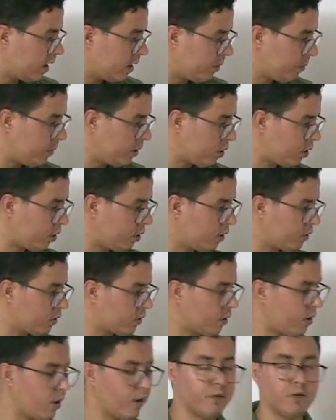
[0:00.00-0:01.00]
because
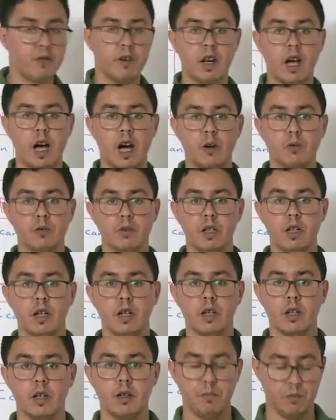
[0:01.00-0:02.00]
of loud
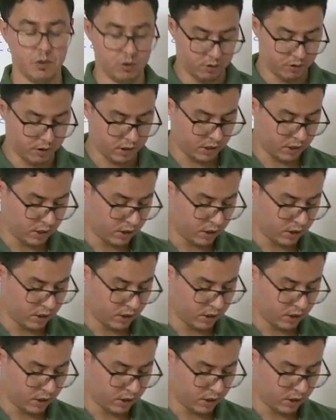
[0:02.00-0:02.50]
music.